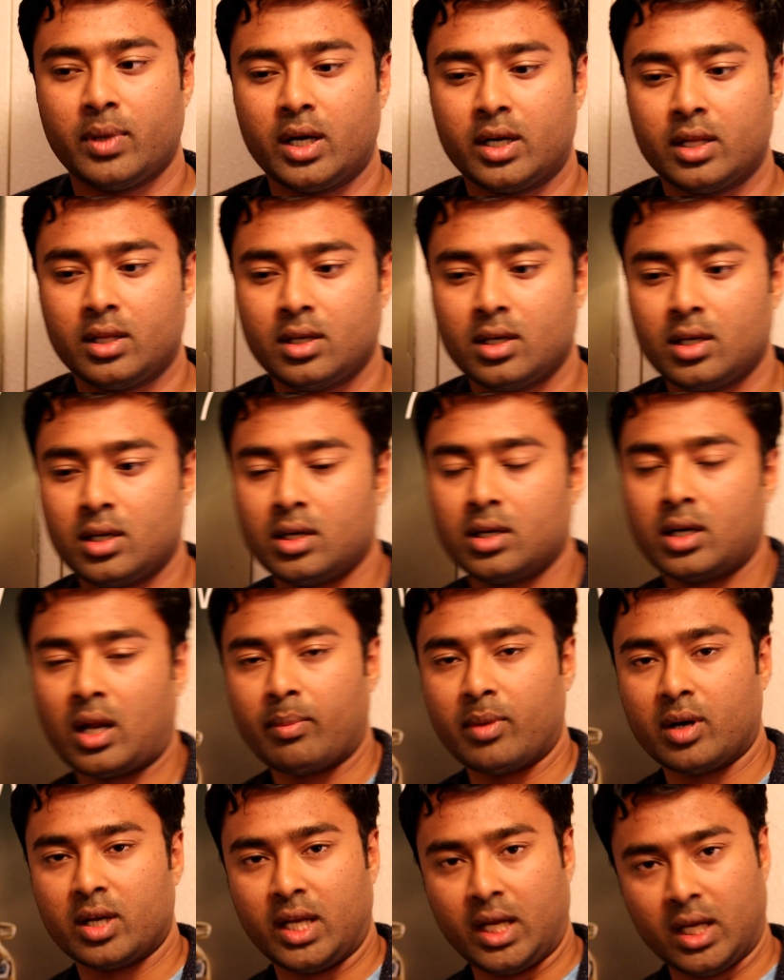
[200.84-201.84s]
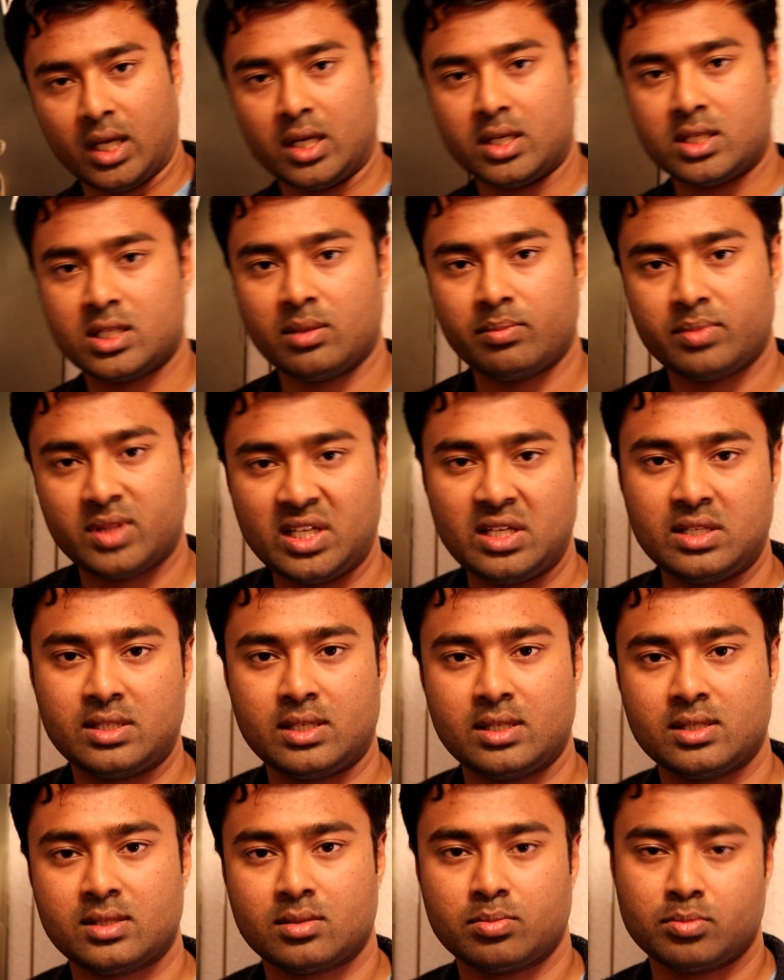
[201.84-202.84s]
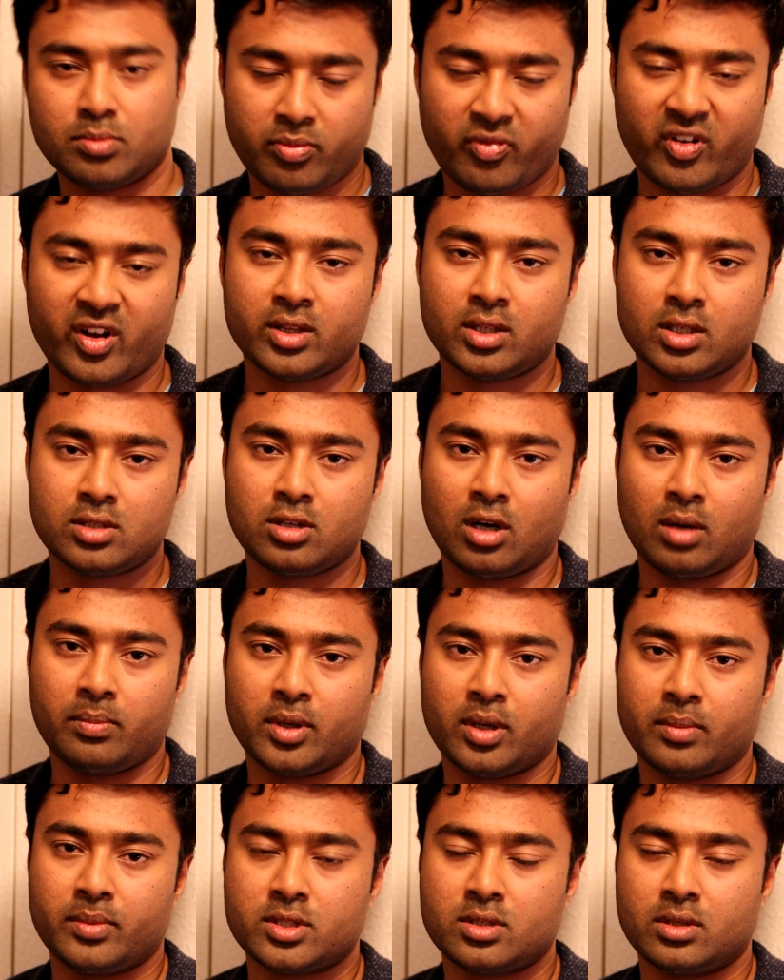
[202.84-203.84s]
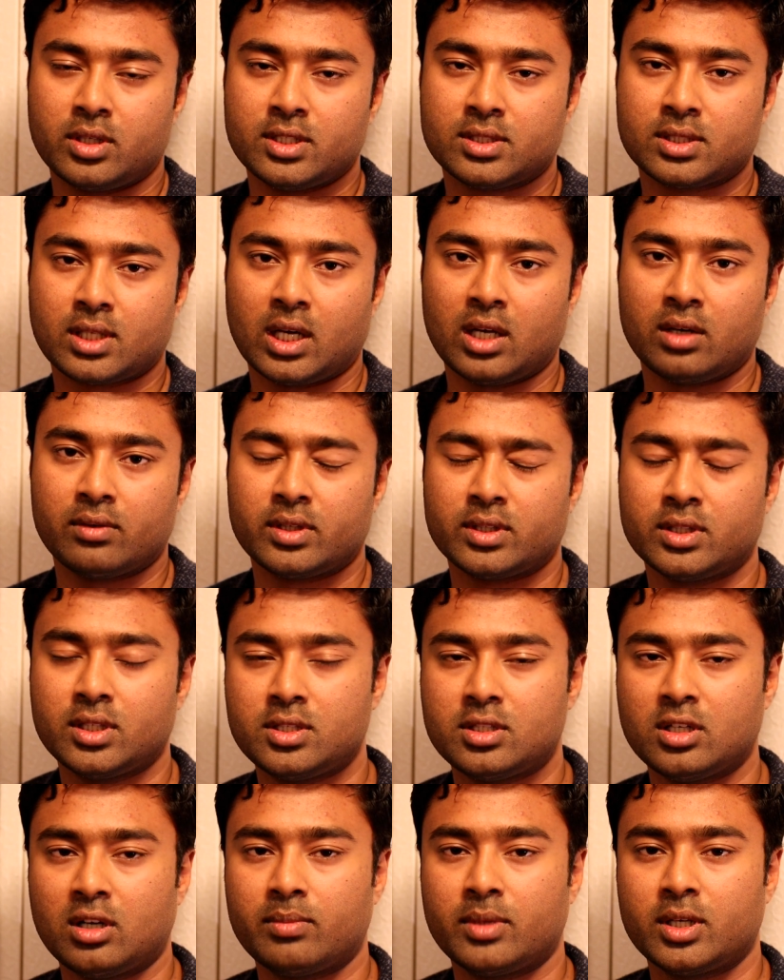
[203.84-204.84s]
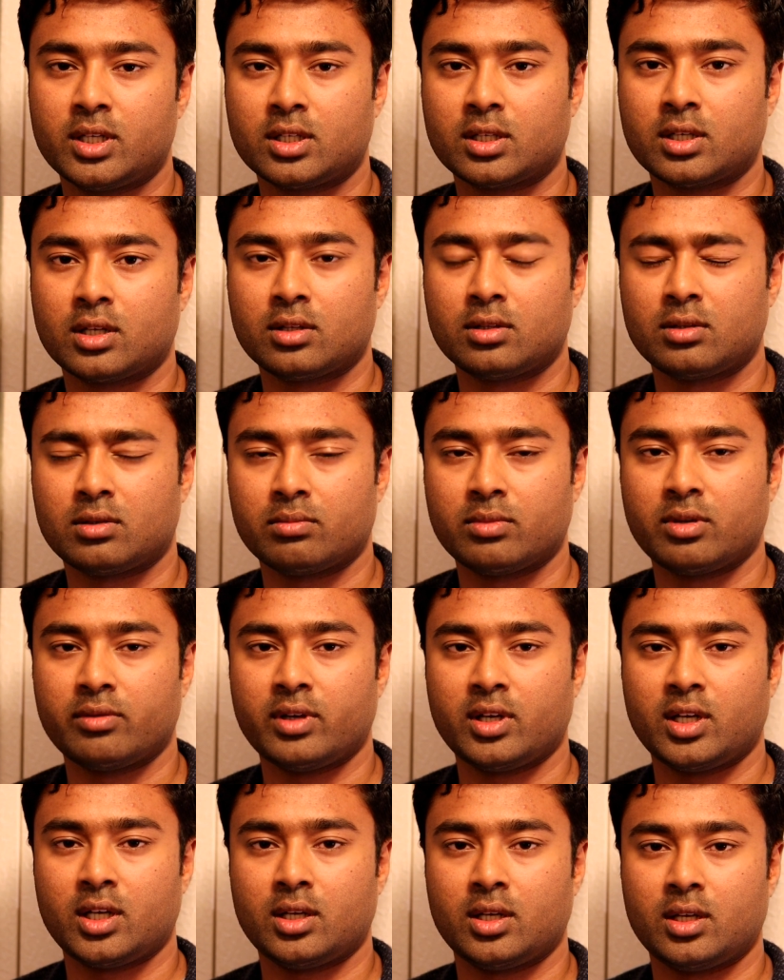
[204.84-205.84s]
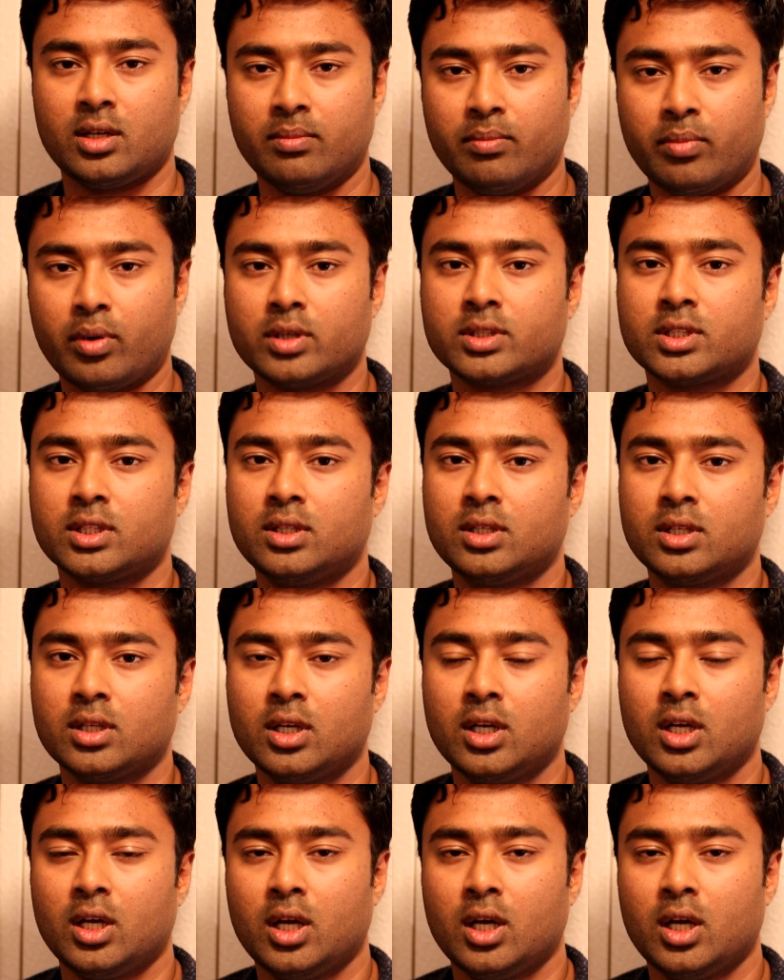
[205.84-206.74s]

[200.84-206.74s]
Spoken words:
But nama internship thesis for the job opportunities kala vandu german irukradhu rombave important.